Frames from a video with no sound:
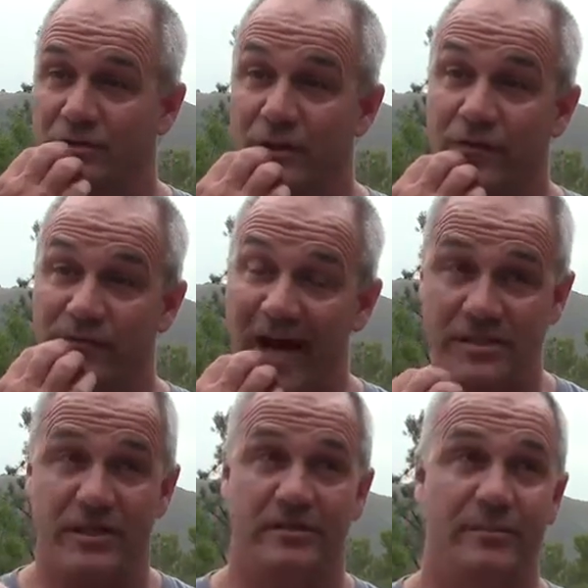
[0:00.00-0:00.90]
so they were
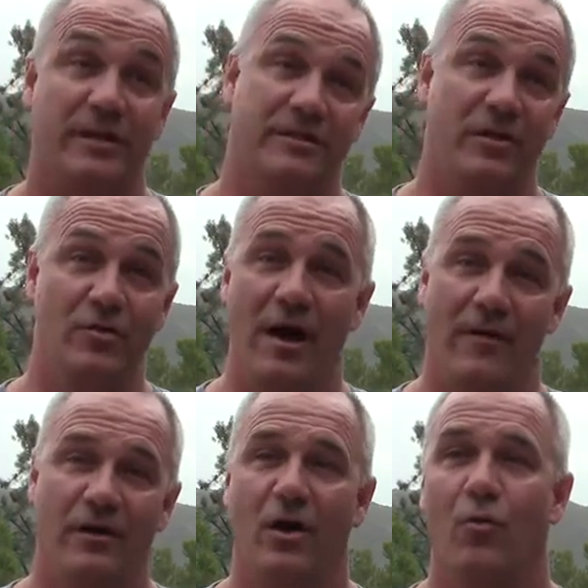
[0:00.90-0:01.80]
fascinating to me because I knew
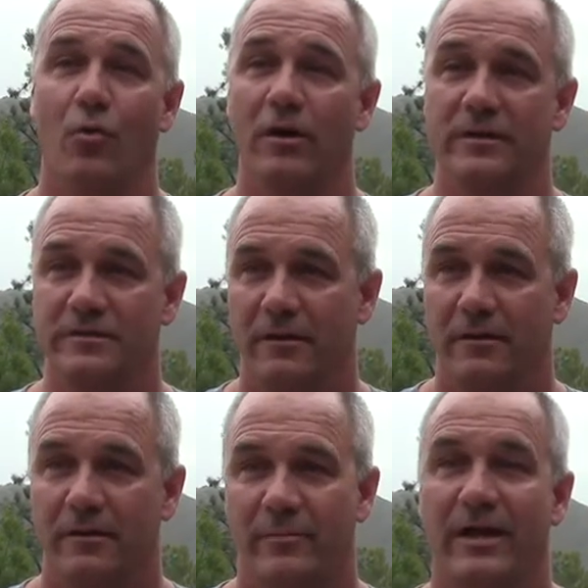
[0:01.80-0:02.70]
how they all worked,
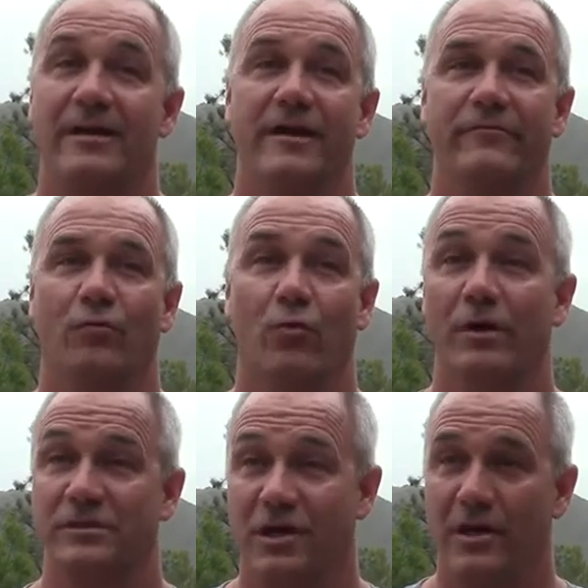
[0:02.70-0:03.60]
but I'd never
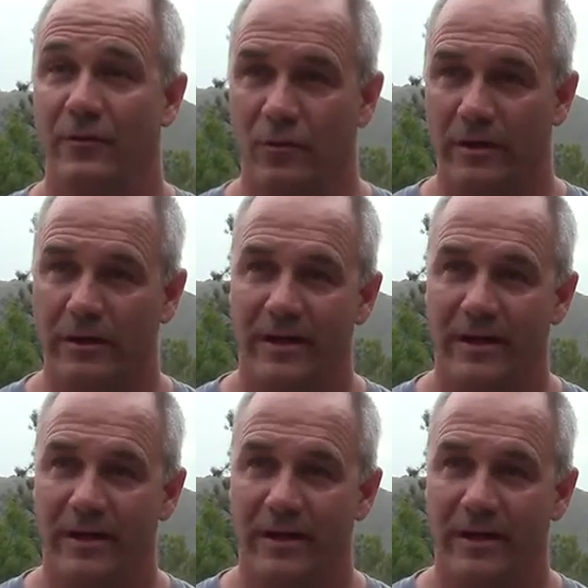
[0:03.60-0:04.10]
worked on one.